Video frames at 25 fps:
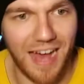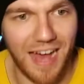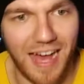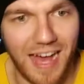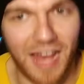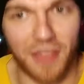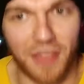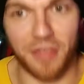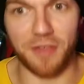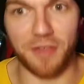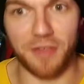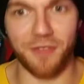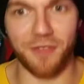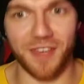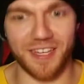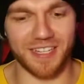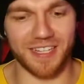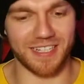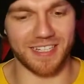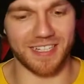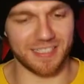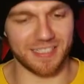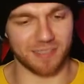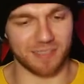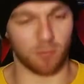the
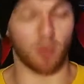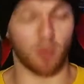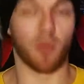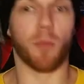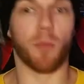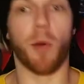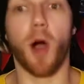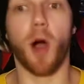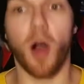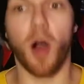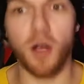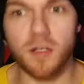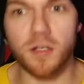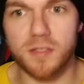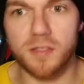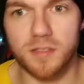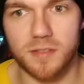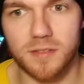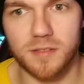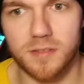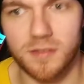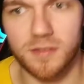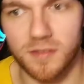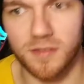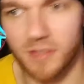figure, or the box
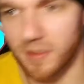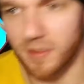that the